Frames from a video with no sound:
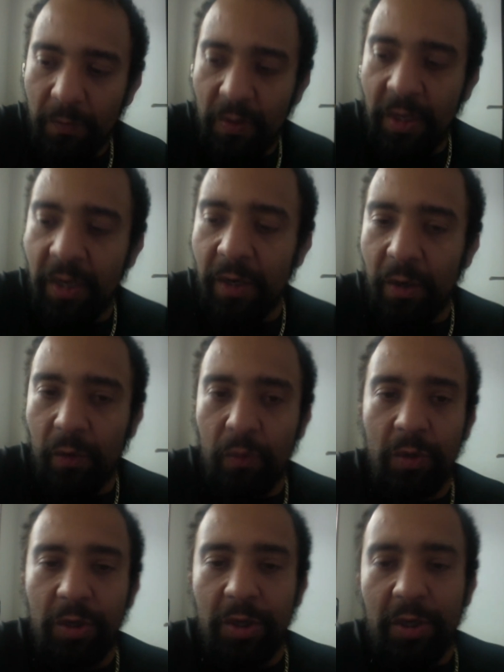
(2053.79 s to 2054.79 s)
you know,
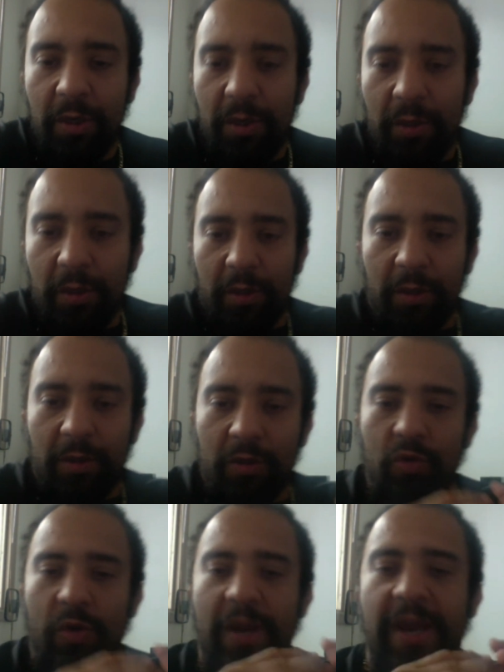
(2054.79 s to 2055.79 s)

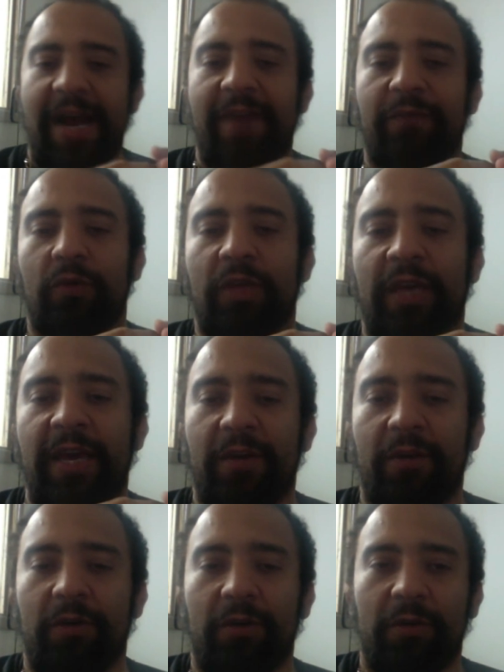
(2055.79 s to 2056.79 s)
you have to
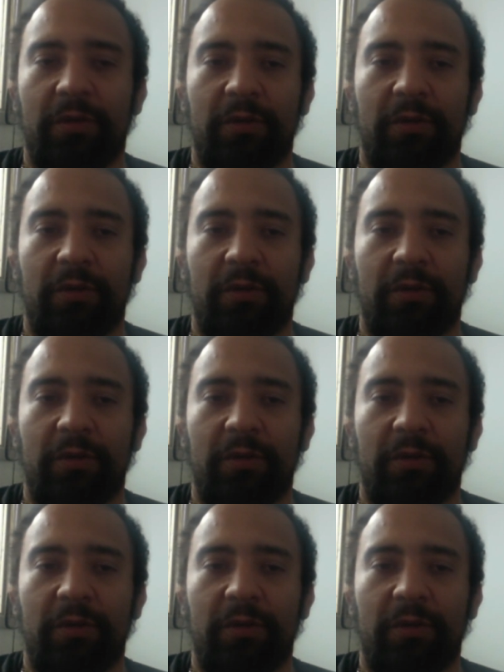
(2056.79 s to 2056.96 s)
cater